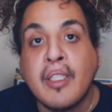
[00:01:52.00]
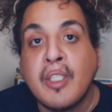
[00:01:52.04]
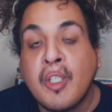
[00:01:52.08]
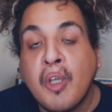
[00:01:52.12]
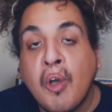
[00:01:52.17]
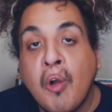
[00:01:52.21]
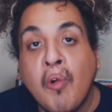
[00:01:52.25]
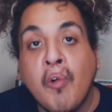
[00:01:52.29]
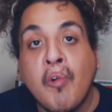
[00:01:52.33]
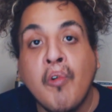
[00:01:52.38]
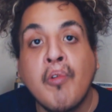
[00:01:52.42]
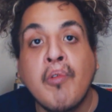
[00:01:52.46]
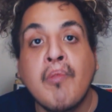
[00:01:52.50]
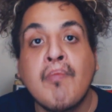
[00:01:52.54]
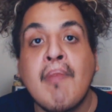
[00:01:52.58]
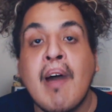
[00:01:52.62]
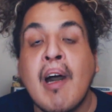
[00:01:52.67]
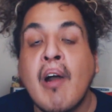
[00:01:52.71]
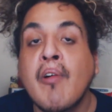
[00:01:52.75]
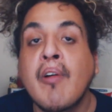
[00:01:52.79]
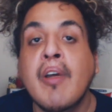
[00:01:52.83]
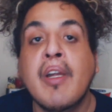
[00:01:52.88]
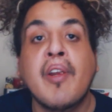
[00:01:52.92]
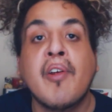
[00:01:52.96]
Toad
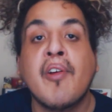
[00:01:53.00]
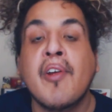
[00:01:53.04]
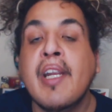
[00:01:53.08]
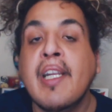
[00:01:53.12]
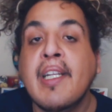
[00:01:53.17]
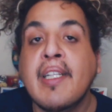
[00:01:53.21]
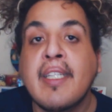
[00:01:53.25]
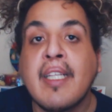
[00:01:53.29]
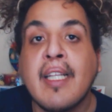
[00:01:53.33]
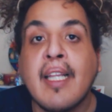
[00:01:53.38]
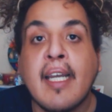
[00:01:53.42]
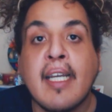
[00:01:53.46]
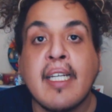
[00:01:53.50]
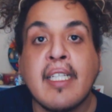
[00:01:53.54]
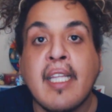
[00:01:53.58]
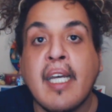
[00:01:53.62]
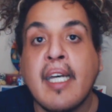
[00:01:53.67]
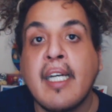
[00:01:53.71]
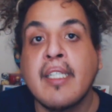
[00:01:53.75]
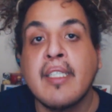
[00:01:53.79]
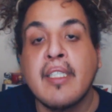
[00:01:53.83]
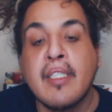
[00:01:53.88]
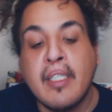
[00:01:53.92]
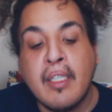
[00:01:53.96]
Mountain or anything like
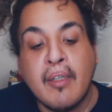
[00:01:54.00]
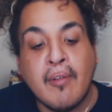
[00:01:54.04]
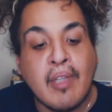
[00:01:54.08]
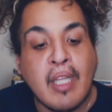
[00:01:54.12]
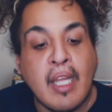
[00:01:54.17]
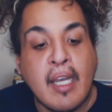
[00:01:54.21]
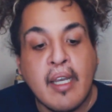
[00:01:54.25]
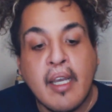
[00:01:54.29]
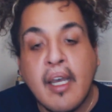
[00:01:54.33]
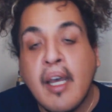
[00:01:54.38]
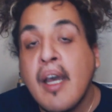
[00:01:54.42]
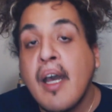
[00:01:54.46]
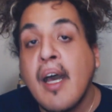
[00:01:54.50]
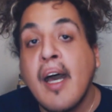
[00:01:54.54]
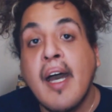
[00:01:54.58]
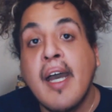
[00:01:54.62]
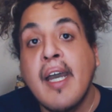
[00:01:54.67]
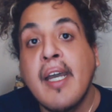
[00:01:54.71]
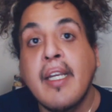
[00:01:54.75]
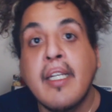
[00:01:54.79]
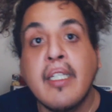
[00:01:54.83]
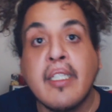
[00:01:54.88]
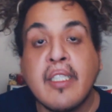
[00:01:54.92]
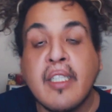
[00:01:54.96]
that, so they were like, all
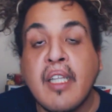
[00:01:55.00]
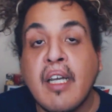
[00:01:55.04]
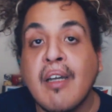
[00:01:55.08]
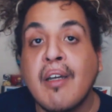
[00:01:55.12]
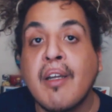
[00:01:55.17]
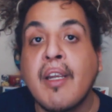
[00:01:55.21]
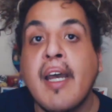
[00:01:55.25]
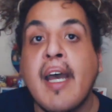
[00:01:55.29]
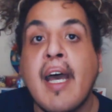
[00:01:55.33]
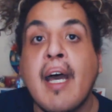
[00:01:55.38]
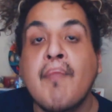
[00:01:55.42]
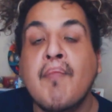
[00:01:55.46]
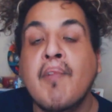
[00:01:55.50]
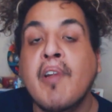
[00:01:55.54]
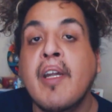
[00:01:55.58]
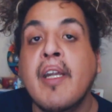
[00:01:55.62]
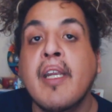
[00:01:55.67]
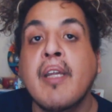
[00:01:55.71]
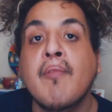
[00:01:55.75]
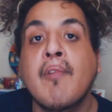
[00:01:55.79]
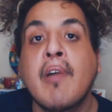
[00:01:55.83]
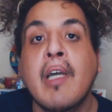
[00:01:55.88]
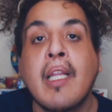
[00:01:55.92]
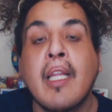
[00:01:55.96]
right, it's not going to happen
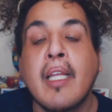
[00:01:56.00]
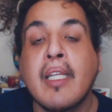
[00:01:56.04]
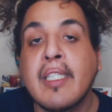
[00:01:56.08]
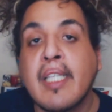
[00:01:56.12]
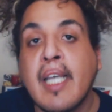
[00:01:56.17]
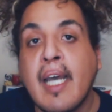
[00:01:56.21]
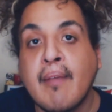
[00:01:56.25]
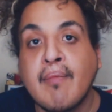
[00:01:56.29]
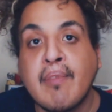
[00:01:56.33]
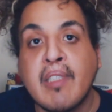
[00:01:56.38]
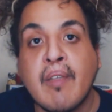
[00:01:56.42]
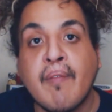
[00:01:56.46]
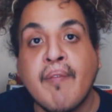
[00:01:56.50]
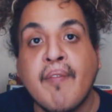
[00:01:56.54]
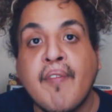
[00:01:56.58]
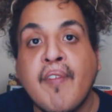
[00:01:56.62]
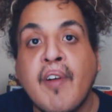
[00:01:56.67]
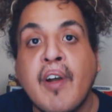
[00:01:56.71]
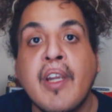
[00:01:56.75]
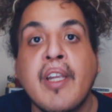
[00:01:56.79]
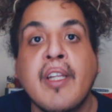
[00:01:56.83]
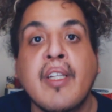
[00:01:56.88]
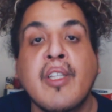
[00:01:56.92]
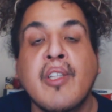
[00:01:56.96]
anyway, let's have some
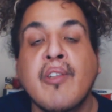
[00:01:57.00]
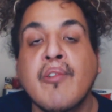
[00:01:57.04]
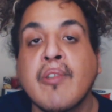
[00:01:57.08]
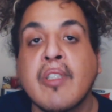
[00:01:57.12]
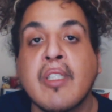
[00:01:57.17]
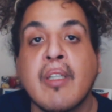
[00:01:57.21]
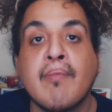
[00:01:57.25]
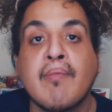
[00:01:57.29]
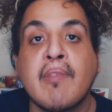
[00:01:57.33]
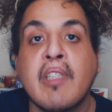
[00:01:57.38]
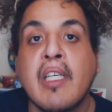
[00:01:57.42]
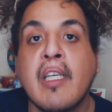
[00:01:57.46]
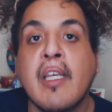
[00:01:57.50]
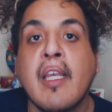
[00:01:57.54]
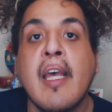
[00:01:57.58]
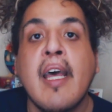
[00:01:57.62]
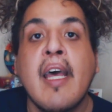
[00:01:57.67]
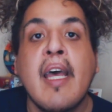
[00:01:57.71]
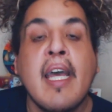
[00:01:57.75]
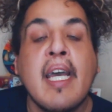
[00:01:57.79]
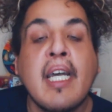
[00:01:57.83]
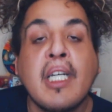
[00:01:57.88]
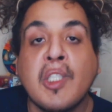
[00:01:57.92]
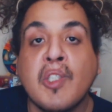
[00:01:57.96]
fun and do something
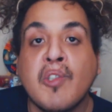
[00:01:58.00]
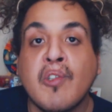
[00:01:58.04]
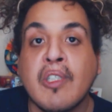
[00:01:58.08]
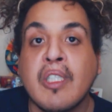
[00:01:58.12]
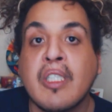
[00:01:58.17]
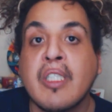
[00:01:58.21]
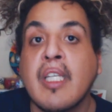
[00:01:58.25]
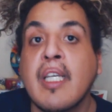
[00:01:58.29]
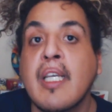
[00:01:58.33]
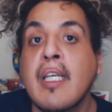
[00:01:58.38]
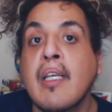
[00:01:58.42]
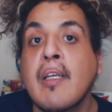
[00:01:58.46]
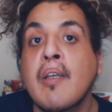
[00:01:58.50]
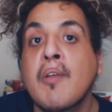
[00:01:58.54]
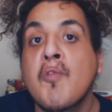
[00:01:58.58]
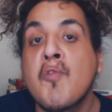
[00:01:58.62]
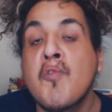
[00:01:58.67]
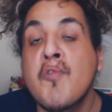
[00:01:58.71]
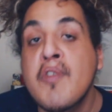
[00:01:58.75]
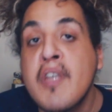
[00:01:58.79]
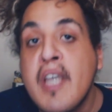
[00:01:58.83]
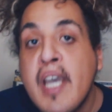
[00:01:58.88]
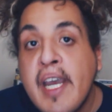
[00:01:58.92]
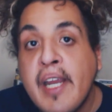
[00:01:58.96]
interesting
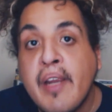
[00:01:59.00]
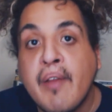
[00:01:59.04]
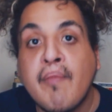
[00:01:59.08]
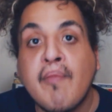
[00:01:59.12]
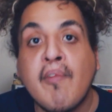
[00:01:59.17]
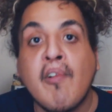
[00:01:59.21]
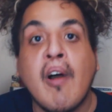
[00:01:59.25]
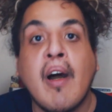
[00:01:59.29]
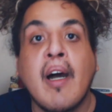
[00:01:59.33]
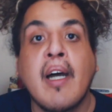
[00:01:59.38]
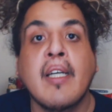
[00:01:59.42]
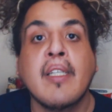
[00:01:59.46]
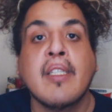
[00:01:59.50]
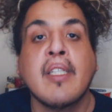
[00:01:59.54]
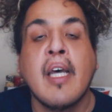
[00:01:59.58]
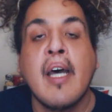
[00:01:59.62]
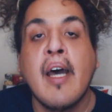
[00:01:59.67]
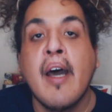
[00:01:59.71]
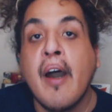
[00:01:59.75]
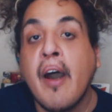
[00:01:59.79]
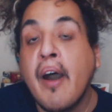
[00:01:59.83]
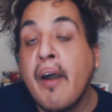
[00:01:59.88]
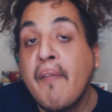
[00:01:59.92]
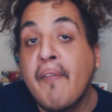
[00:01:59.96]
creative wise
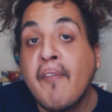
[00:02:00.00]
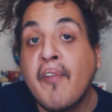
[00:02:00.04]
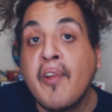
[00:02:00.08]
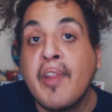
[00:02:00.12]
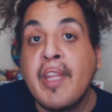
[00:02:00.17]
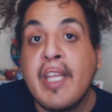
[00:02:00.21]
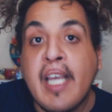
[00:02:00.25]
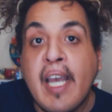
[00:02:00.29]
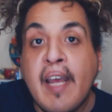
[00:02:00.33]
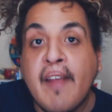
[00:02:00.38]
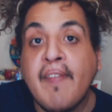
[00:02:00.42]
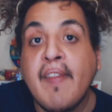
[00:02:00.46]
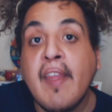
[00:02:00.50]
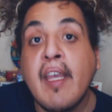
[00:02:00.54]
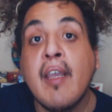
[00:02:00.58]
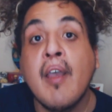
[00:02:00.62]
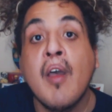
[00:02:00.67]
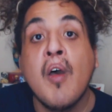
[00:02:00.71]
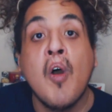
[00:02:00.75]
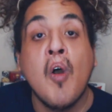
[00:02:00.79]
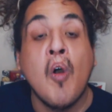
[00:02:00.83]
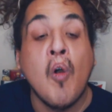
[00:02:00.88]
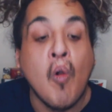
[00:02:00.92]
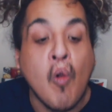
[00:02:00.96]
for the ending.